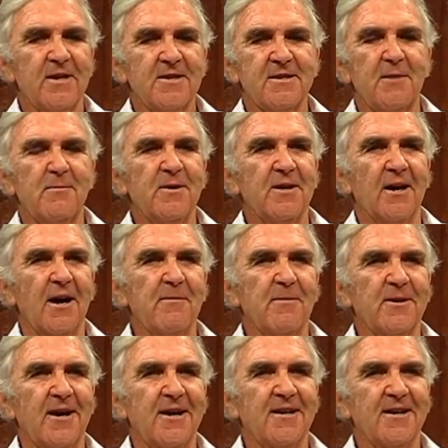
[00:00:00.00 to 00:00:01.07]

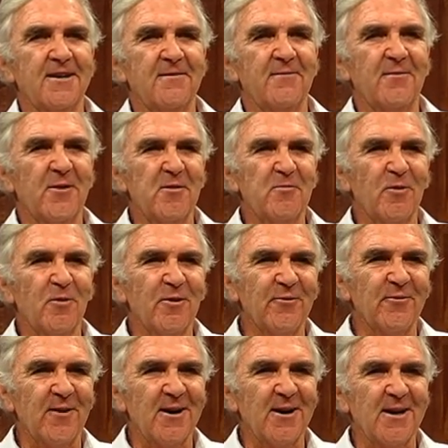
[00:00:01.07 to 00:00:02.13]
semi-dilapidated and very
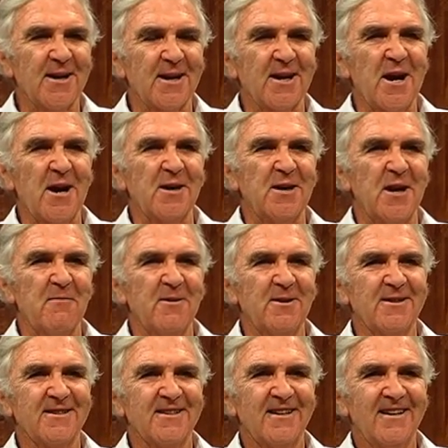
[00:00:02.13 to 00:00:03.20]
boy-friendly, they can't
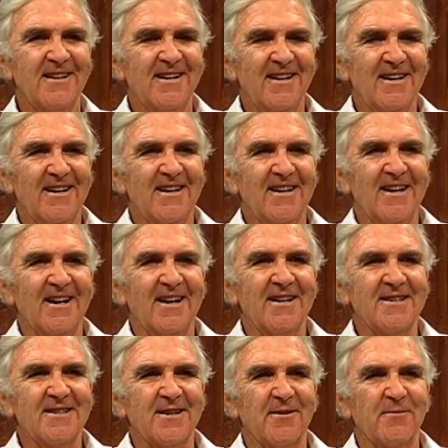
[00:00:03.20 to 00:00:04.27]
damage. And
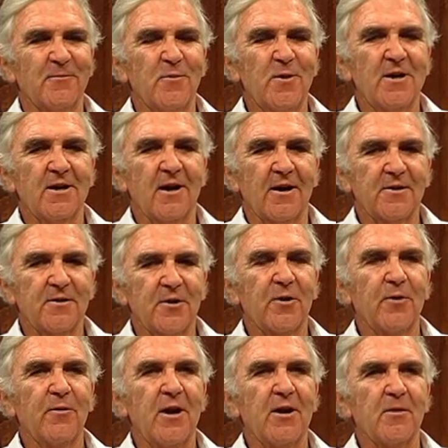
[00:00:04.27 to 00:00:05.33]
so we'd like to
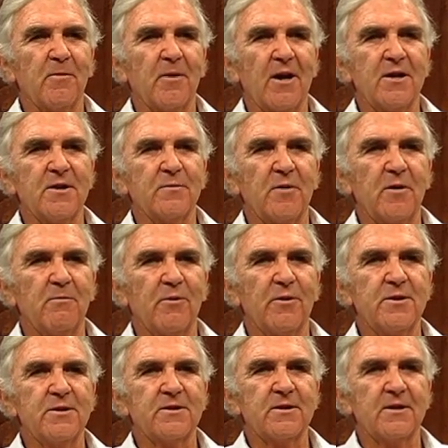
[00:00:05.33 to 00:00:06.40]
create a place where
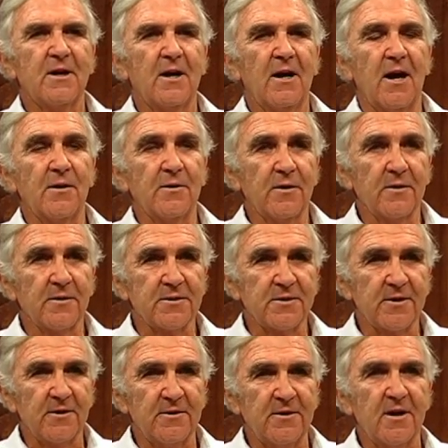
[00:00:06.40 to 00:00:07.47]
boys, and girls
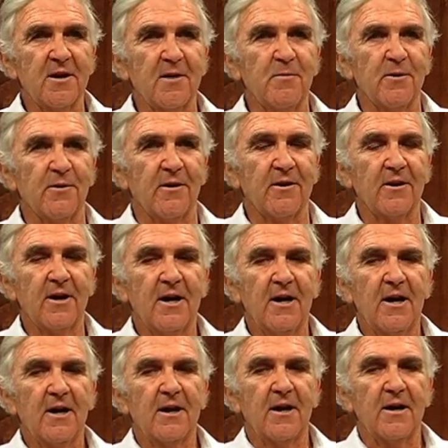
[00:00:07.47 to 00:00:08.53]
too, don't get me wrong,
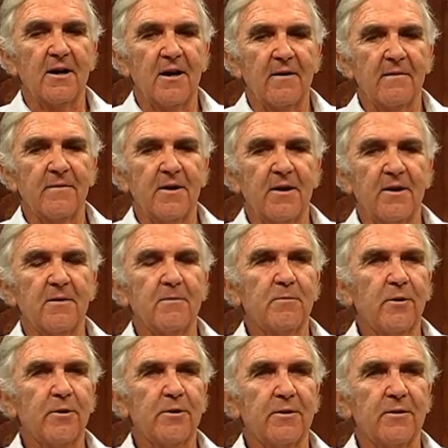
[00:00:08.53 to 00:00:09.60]
can have their
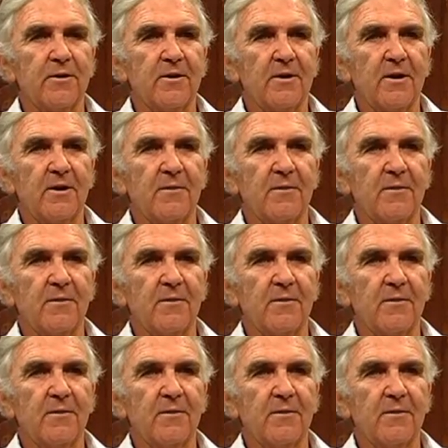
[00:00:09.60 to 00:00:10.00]
boyhood